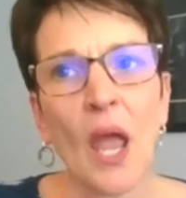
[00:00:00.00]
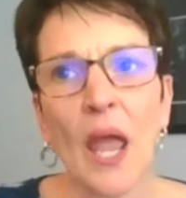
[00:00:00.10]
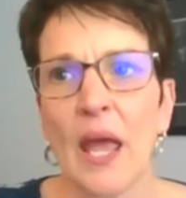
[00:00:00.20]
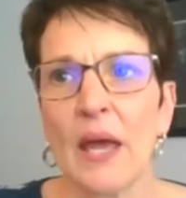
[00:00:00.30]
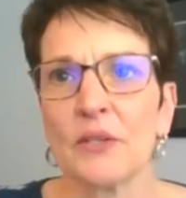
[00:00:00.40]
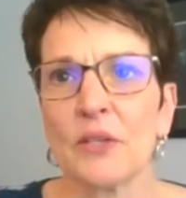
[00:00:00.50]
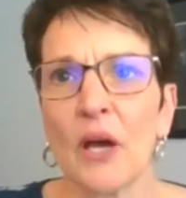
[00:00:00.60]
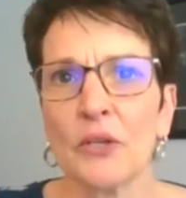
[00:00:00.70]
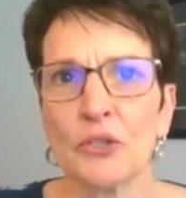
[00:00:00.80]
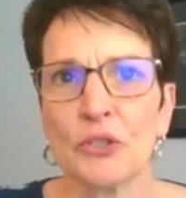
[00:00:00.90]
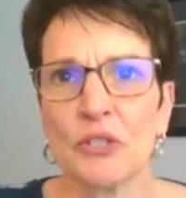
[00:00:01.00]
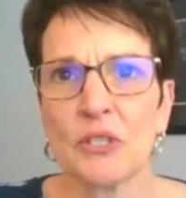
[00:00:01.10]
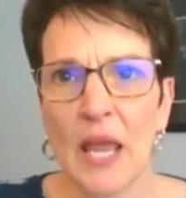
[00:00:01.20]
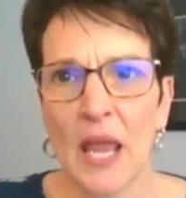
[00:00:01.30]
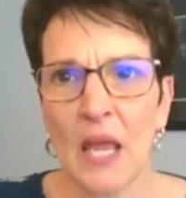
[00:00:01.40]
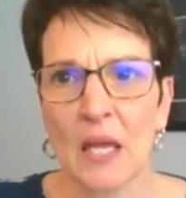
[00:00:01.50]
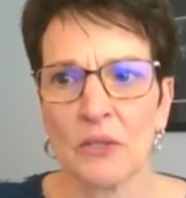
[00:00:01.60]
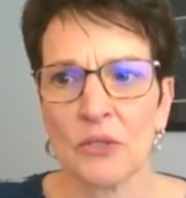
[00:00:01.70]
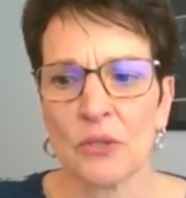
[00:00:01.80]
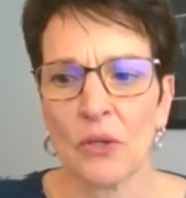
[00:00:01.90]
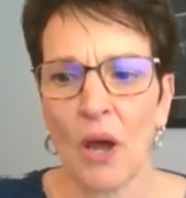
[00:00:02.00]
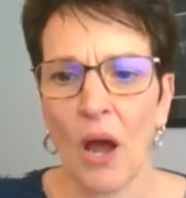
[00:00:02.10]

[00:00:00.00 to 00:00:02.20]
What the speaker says: and understand